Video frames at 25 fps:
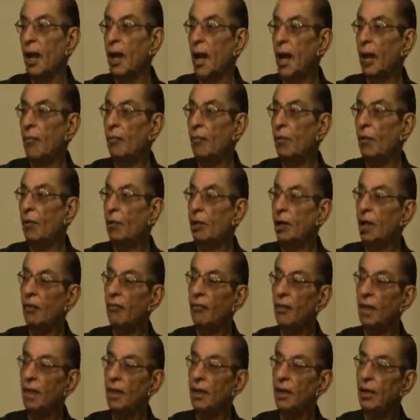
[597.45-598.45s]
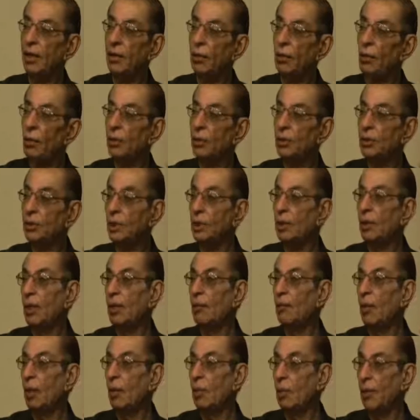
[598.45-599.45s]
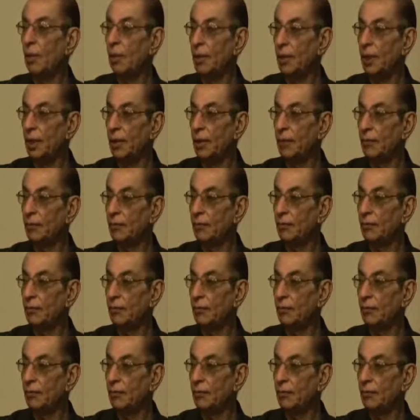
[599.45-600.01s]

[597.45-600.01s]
I am not having any toxin in my body.